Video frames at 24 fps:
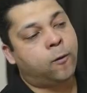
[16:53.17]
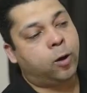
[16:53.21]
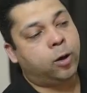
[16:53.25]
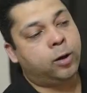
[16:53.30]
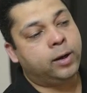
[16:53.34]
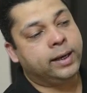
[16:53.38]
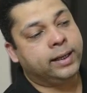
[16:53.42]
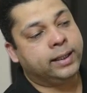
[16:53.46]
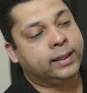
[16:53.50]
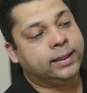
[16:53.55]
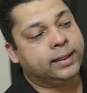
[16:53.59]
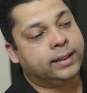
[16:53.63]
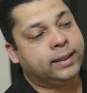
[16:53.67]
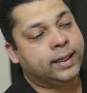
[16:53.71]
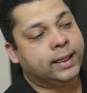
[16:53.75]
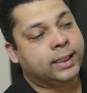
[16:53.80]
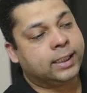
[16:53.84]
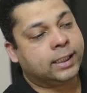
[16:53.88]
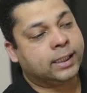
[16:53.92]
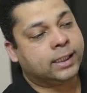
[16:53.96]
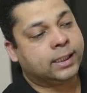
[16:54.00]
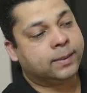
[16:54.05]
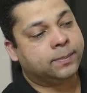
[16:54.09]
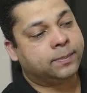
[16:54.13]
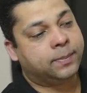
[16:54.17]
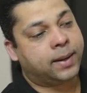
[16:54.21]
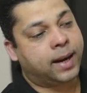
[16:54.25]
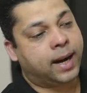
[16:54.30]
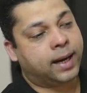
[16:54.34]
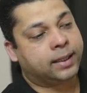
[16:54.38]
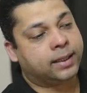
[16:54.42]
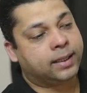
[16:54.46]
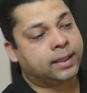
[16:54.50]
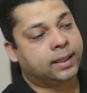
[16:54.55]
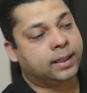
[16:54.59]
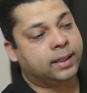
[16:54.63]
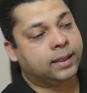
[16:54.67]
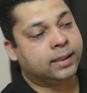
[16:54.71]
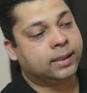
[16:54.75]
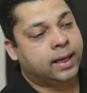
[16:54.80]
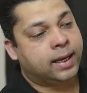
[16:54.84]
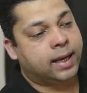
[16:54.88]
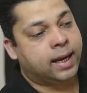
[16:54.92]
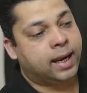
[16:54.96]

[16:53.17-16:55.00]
Following this practice